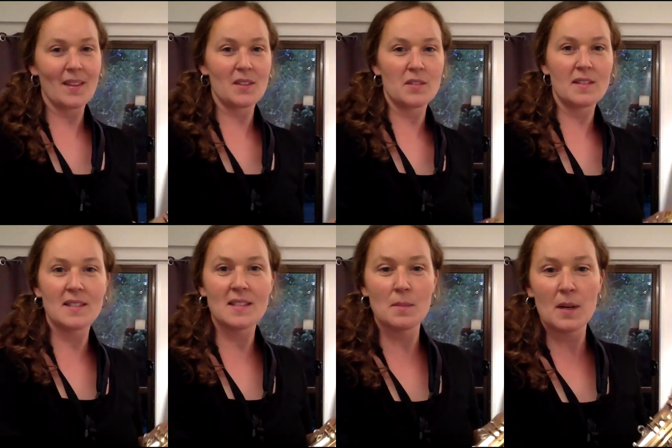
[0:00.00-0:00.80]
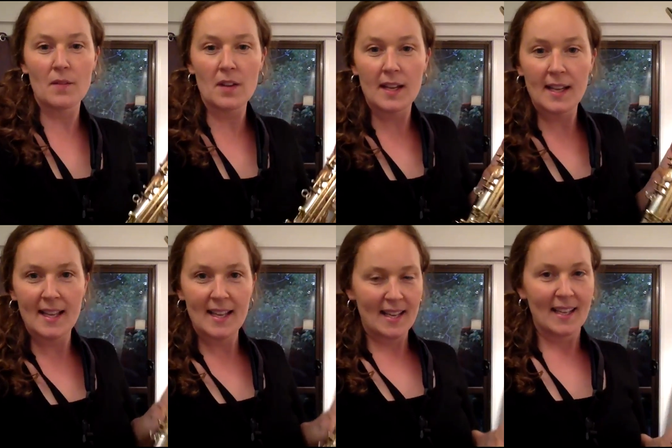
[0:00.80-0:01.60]
So this is a bit of a
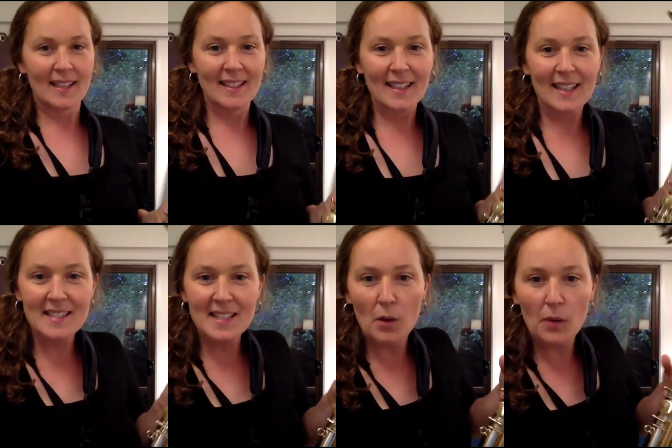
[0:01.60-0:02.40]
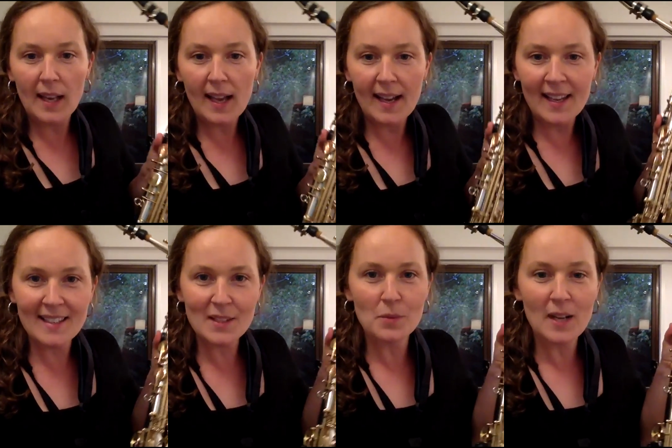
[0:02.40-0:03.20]
lesson
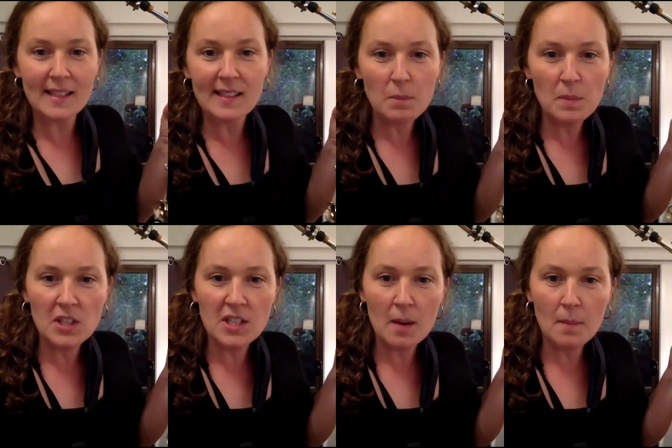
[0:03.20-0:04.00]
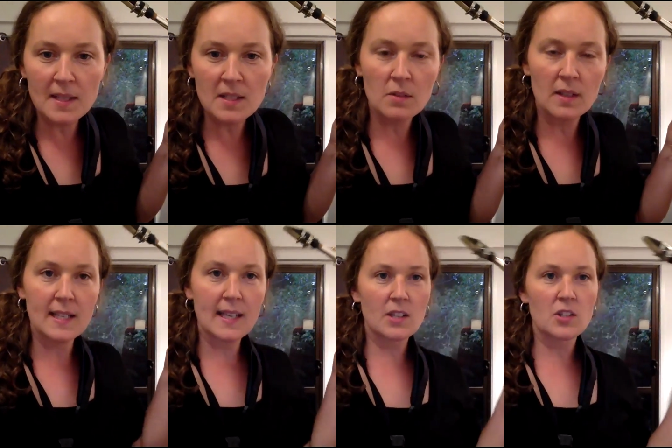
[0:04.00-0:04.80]
online. Right, let me share my
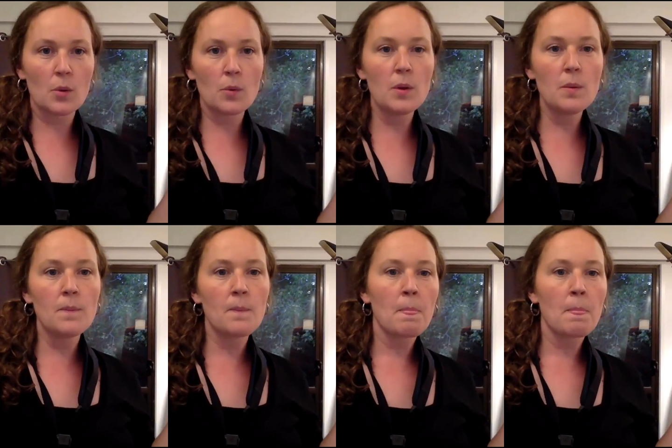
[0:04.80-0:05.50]
screen and show you.